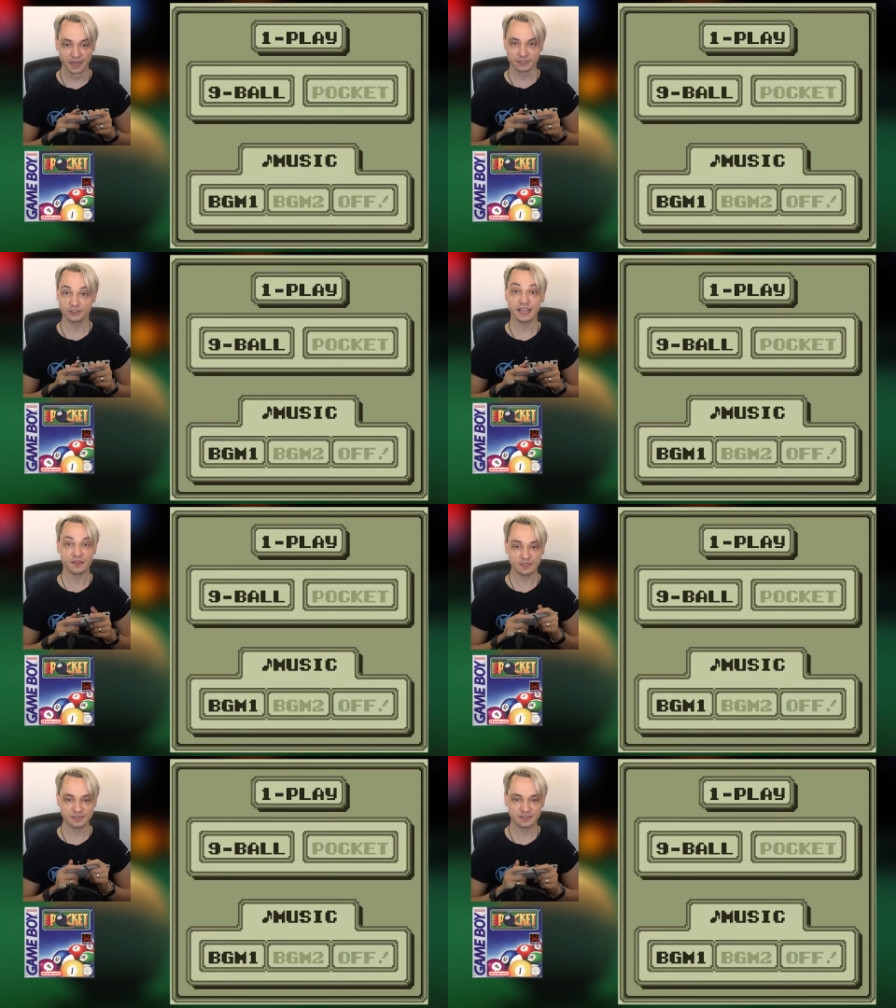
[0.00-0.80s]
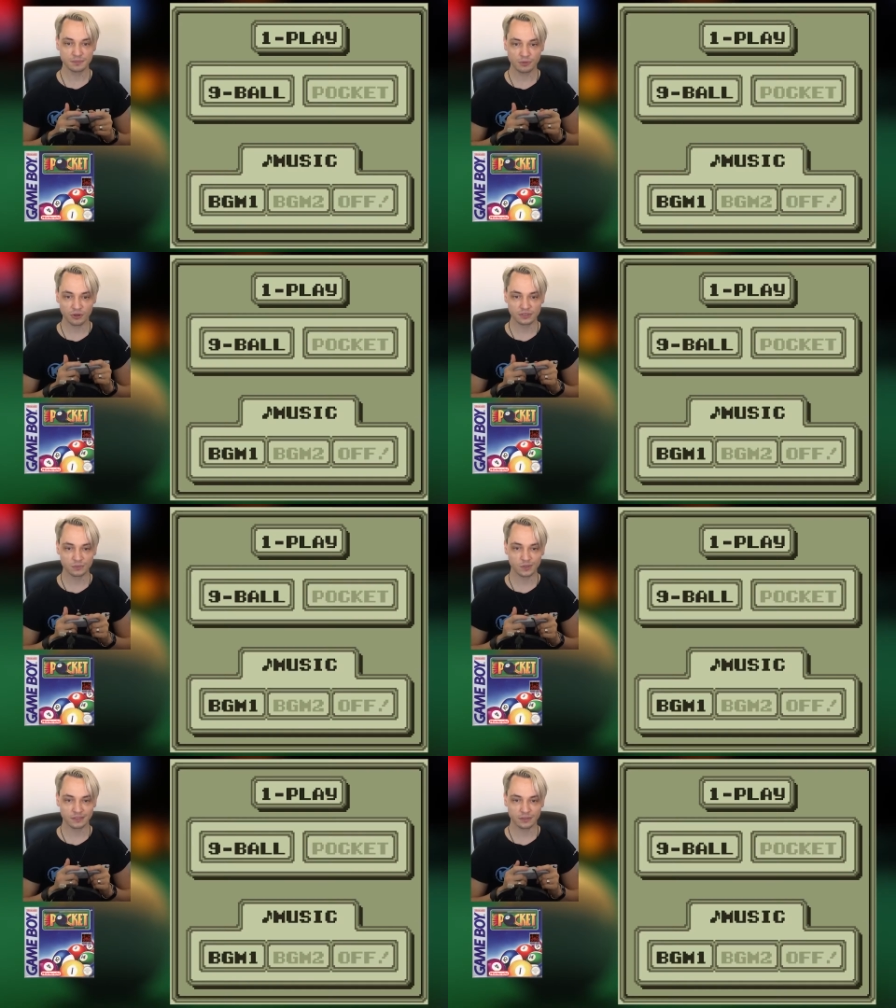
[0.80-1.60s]
So yeah, this is a port.
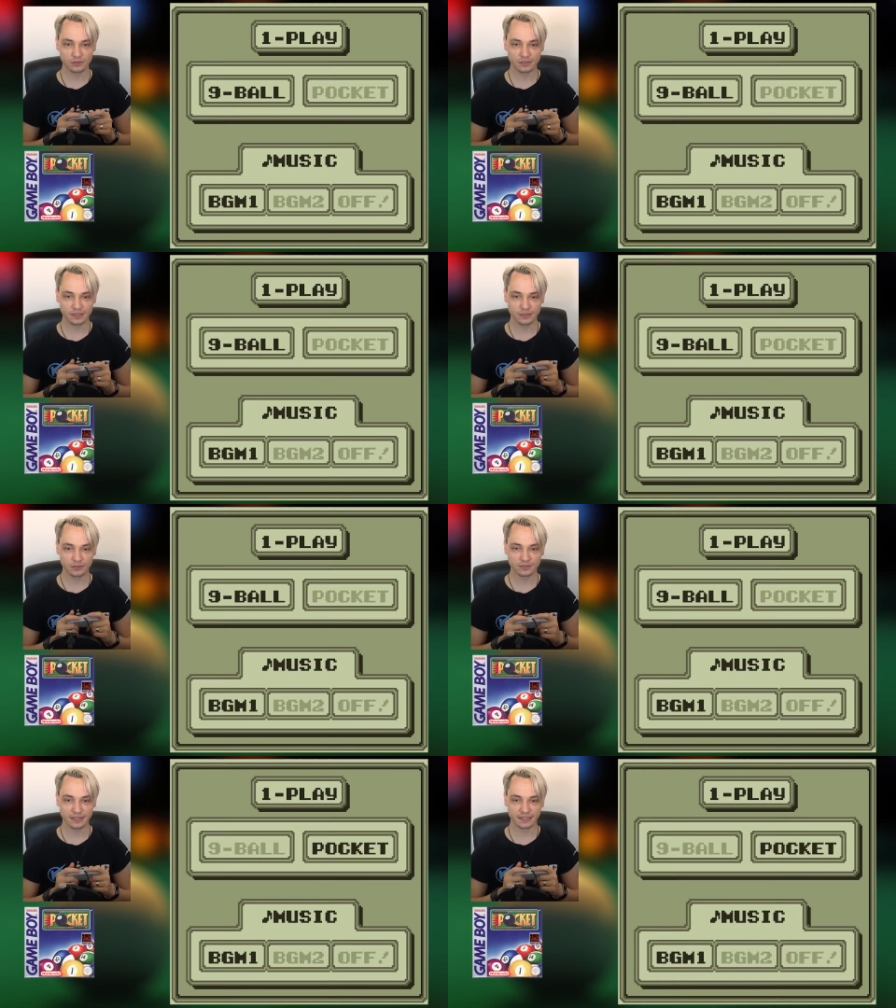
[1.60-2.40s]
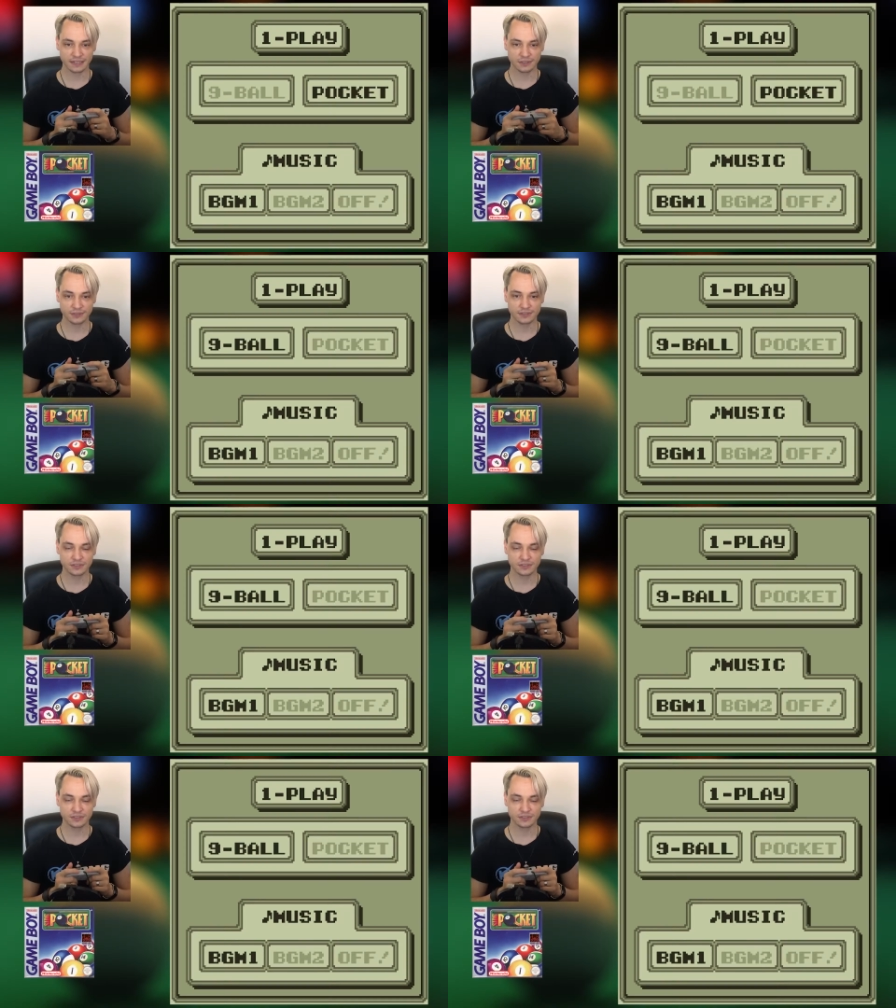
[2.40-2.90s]
It looks like Tetris,